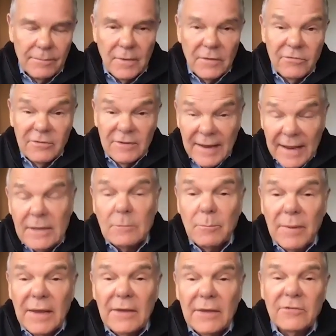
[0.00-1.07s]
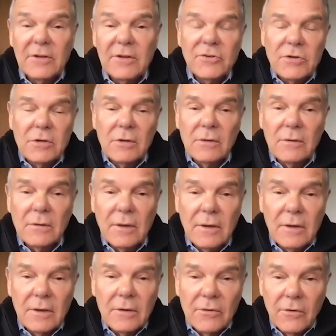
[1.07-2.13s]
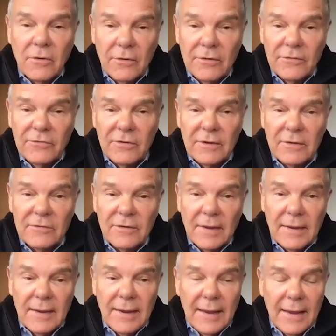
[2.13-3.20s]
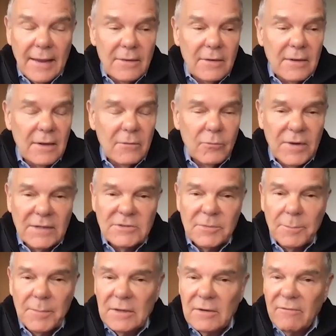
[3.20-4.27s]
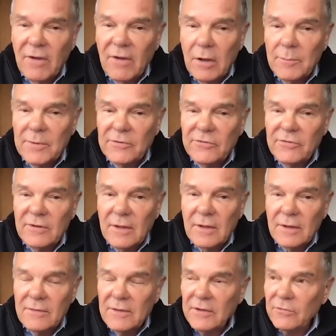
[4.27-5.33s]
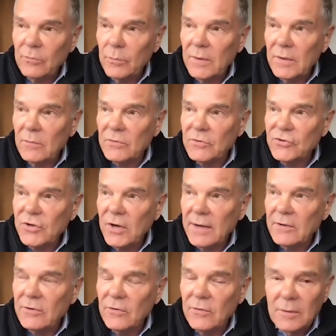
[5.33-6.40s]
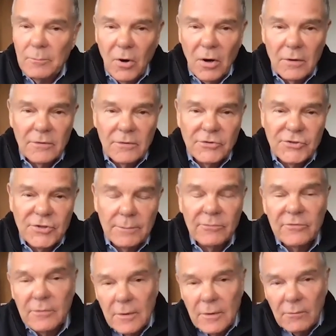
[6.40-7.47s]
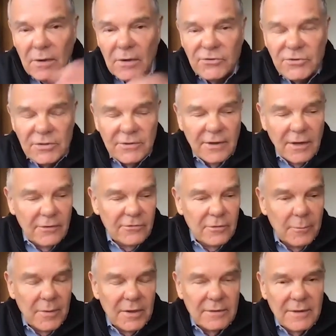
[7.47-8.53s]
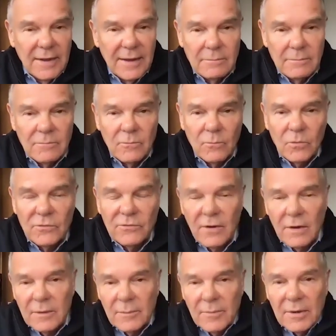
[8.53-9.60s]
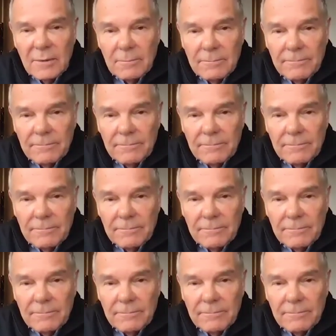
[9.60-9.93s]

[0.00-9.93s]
state-based digital currencies. And we had some big developments this week with China doing partnerships. Why don't you tell us about that, and we'll talk about it.